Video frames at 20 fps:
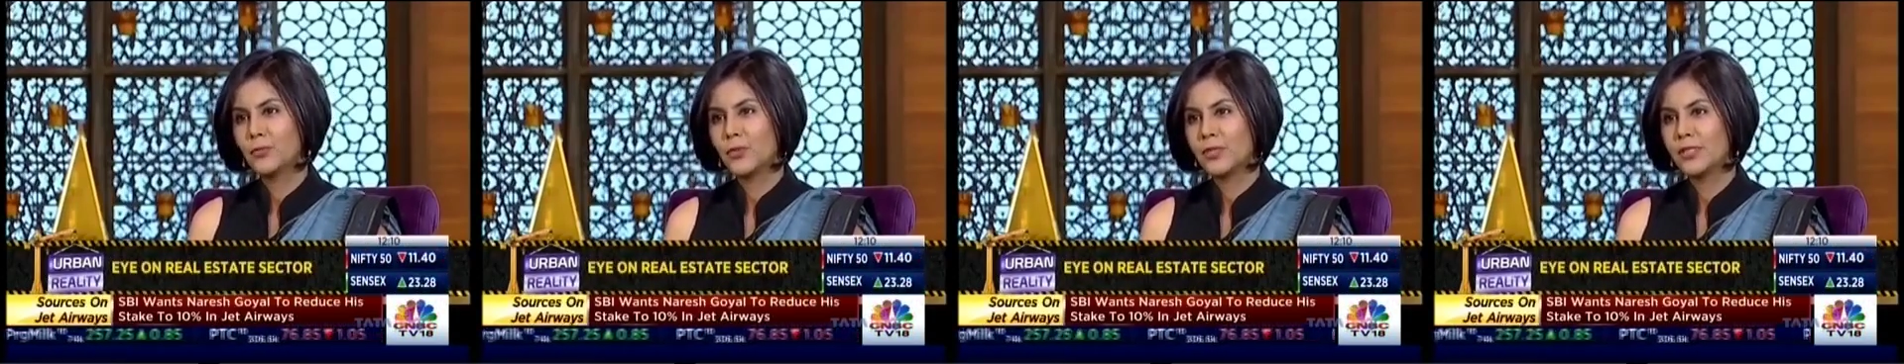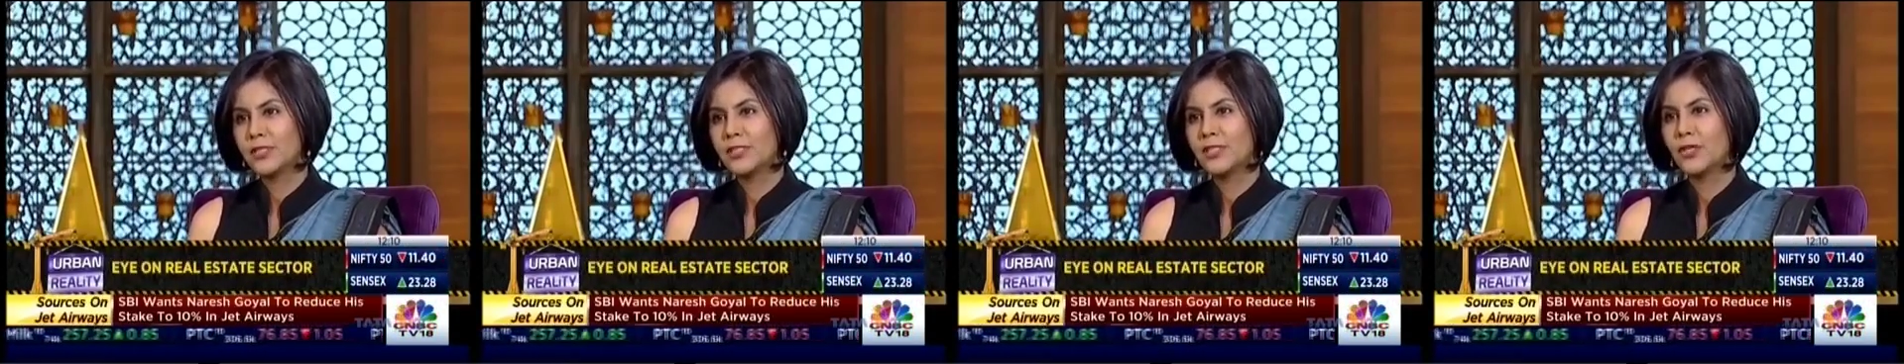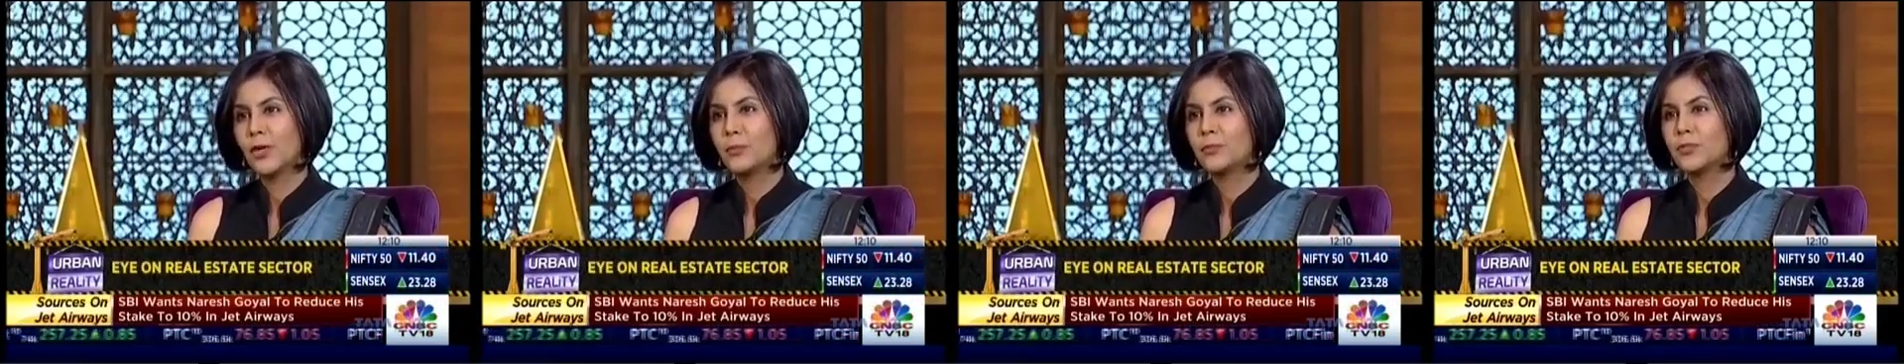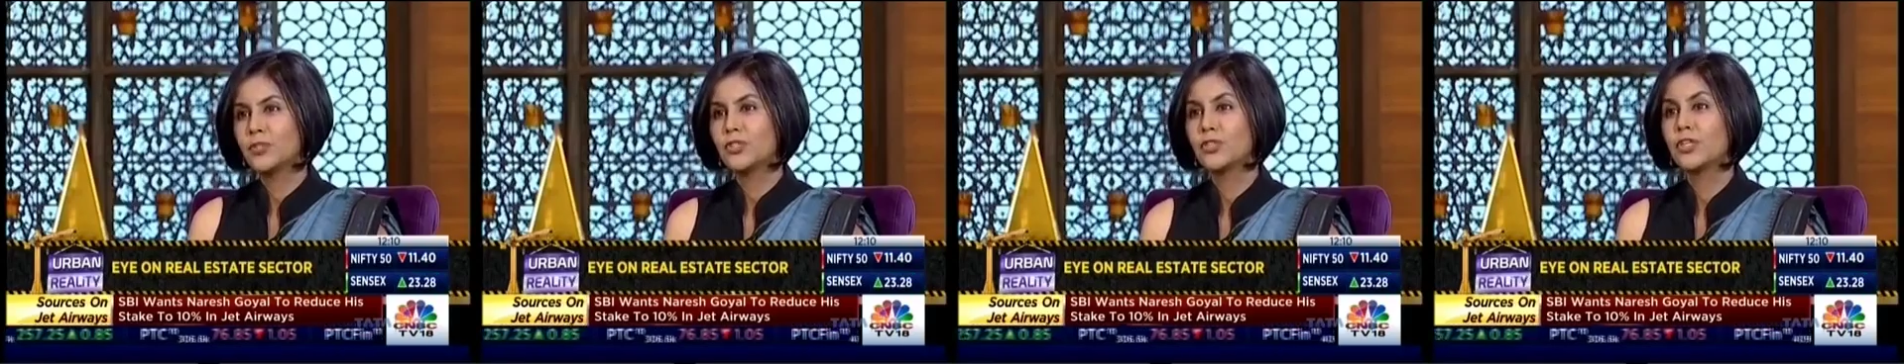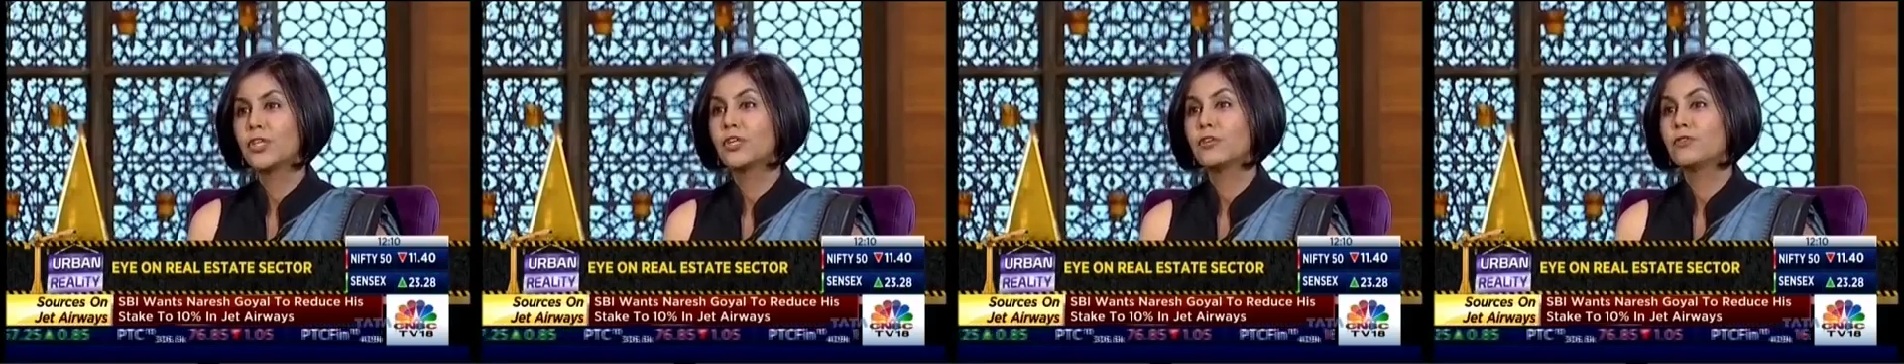What is the
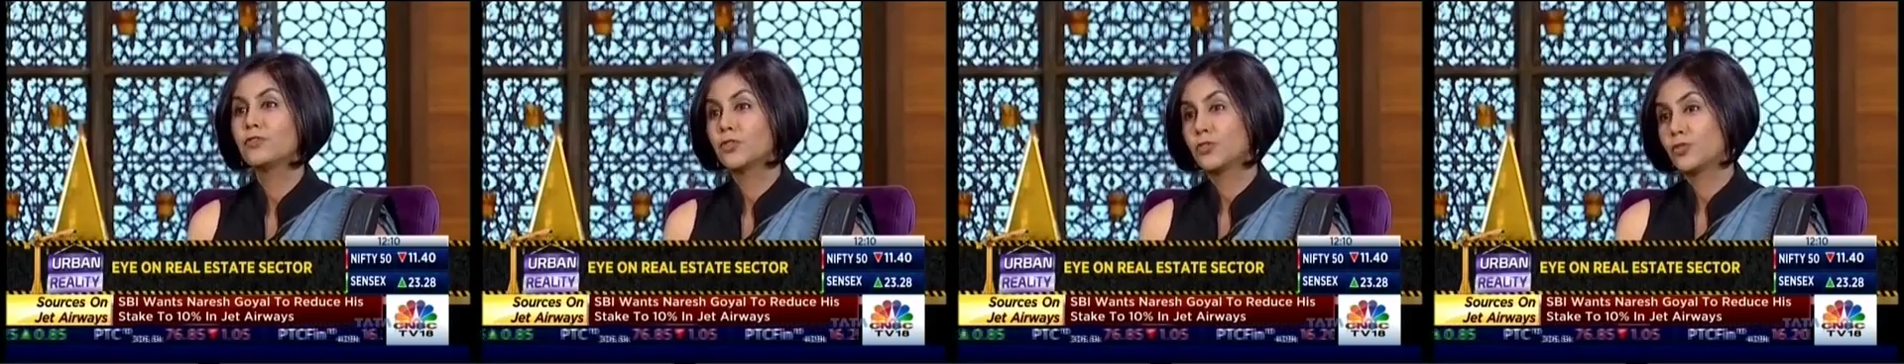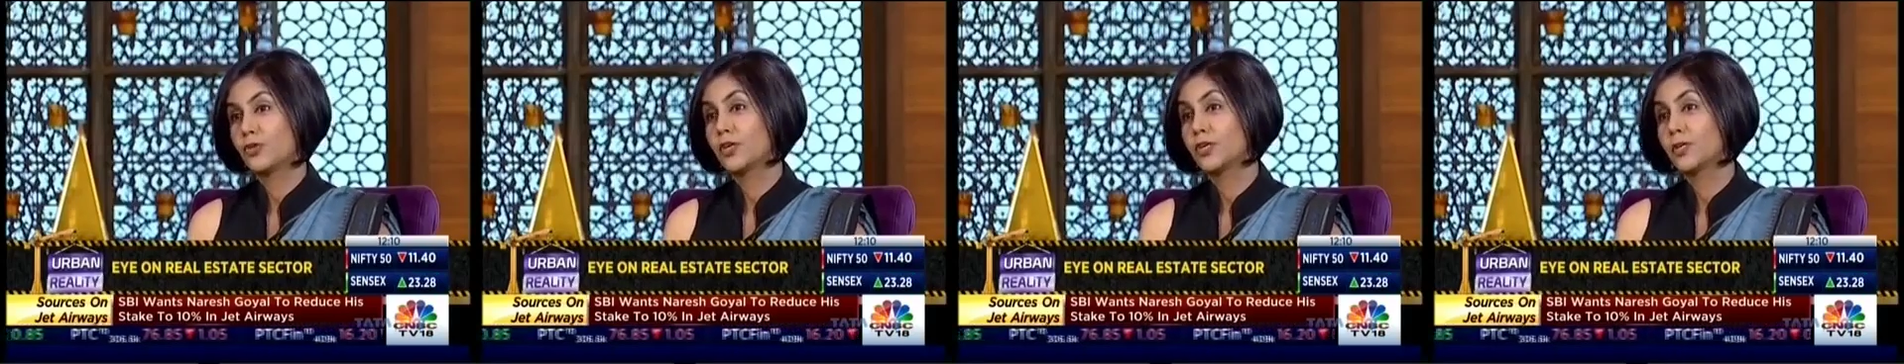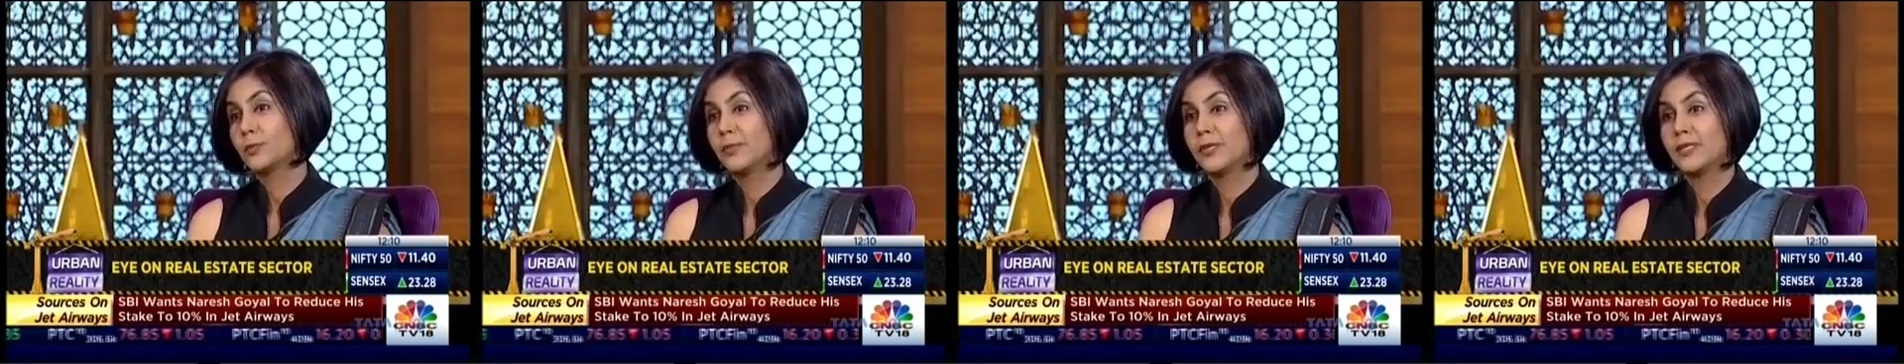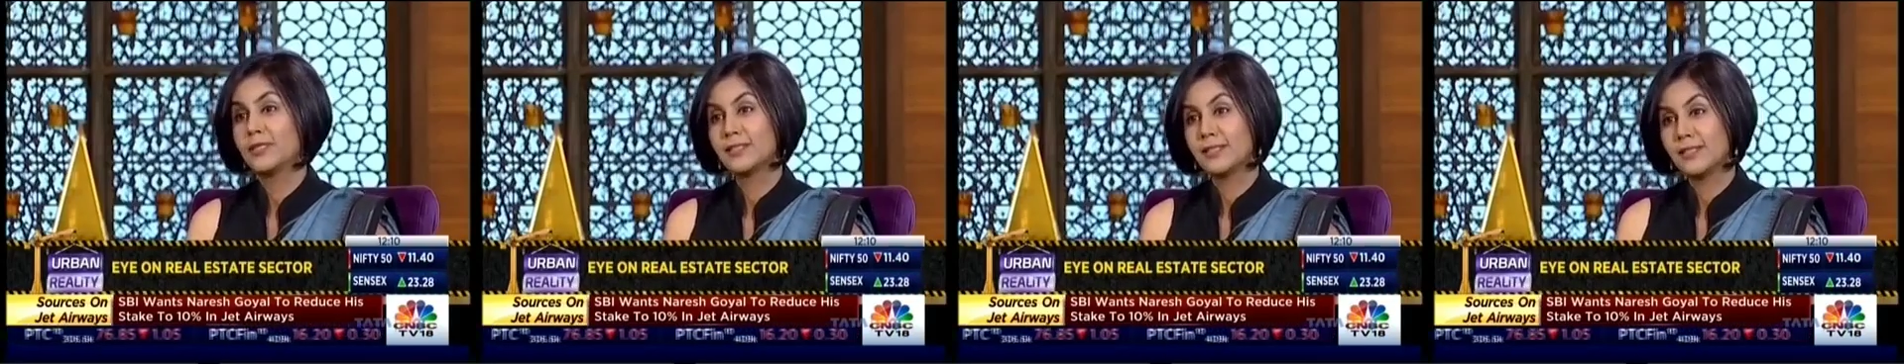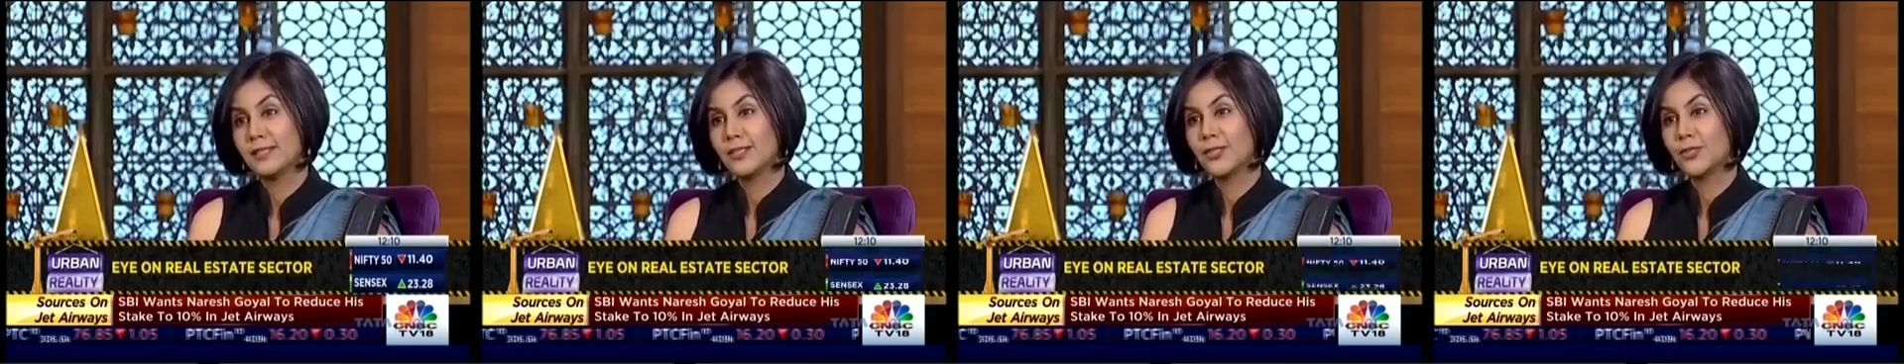opportunity for stronger
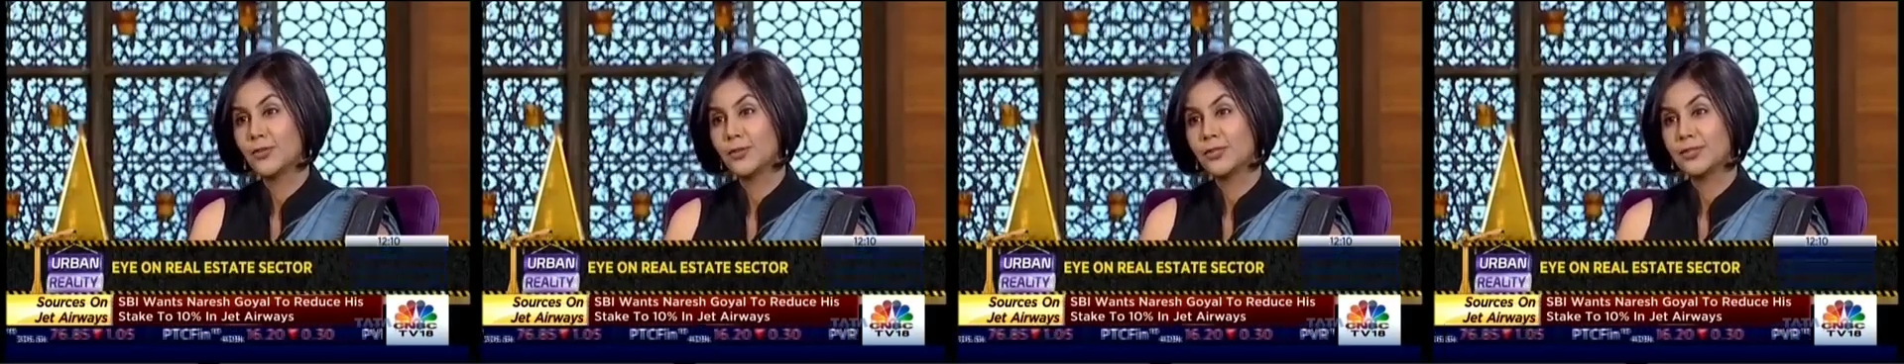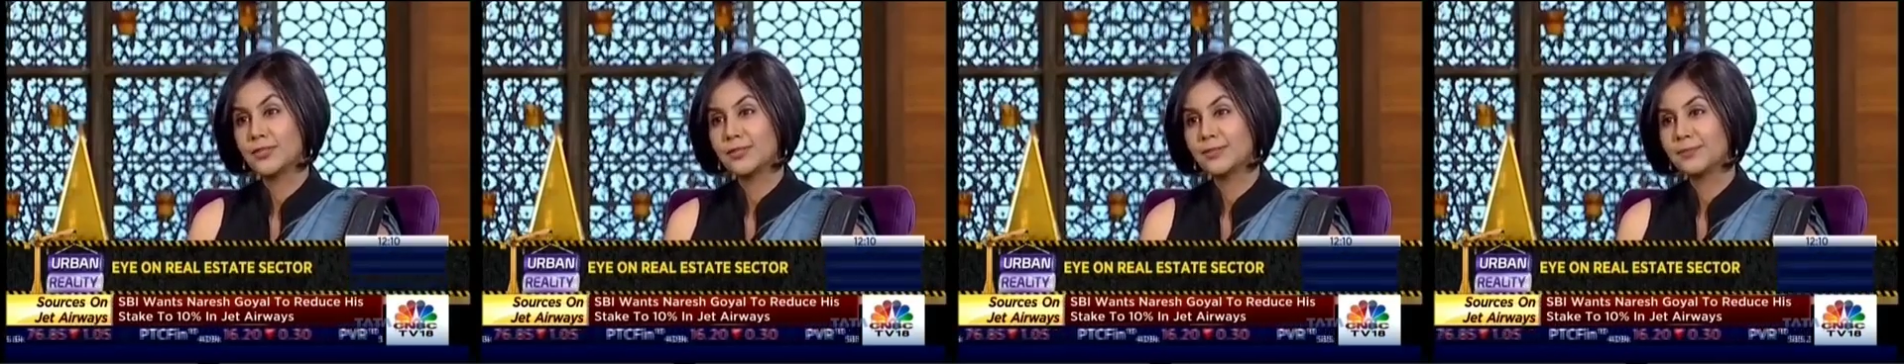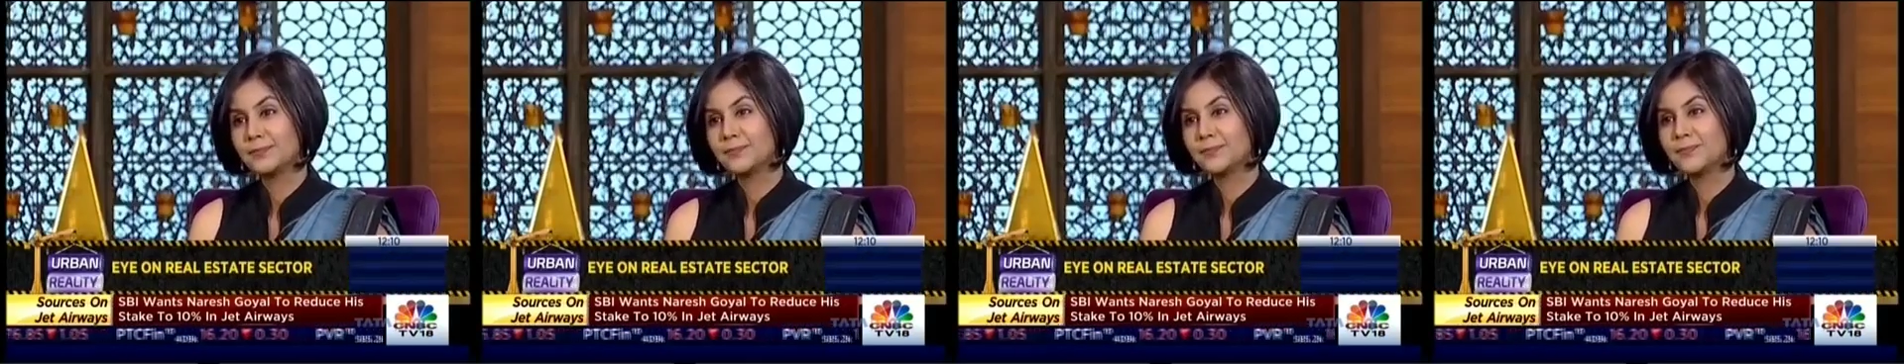players like yours?